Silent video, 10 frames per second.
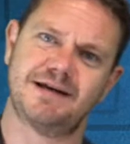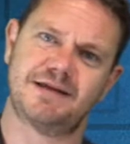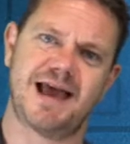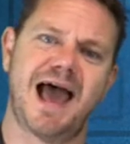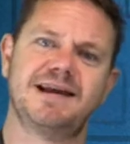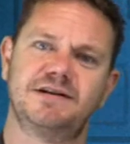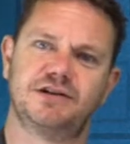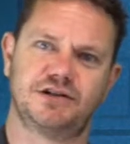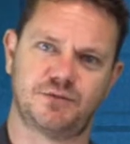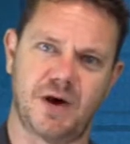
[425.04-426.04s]
at the end
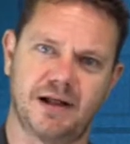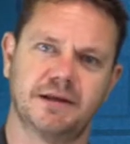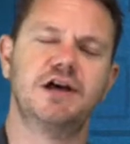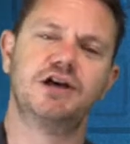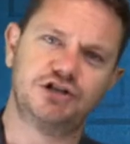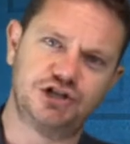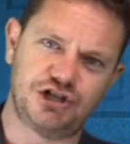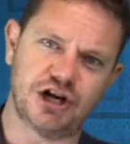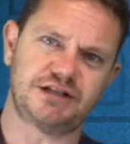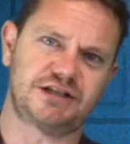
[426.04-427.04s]
as well,
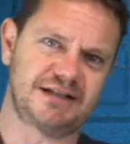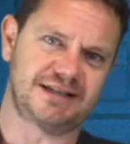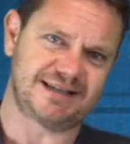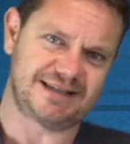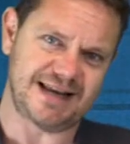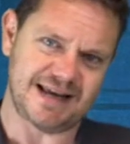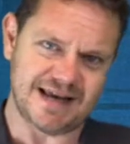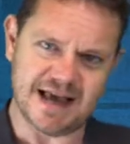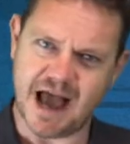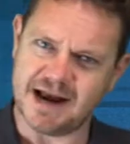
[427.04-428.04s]
just to
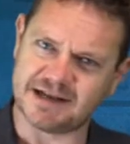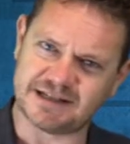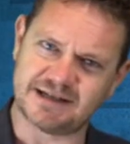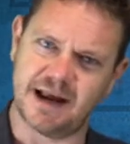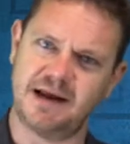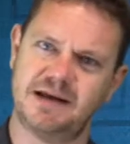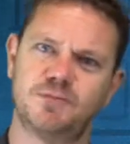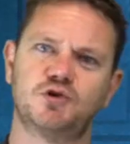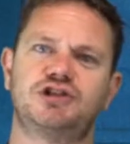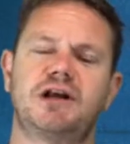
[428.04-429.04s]
see in a slightly
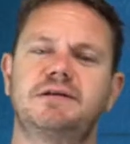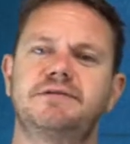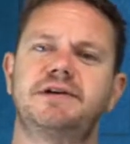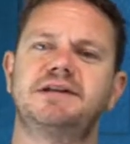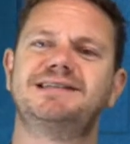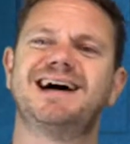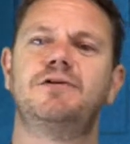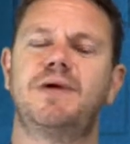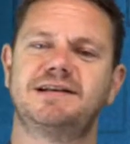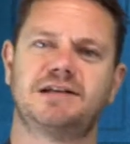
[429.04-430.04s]
more gentle than a
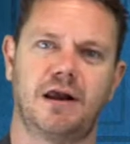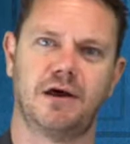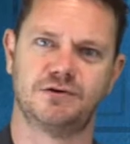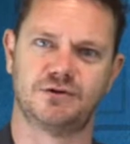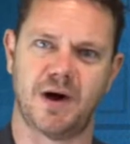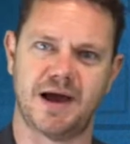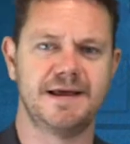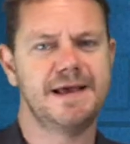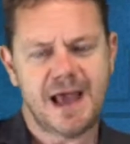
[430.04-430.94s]
direct close way